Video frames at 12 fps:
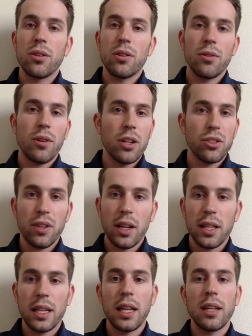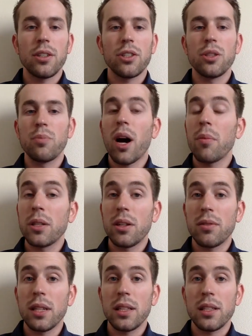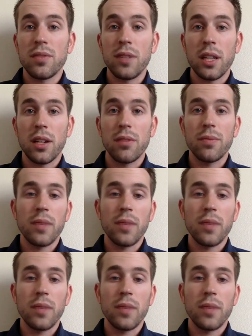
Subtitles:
or Australian English, you probably don't need this video.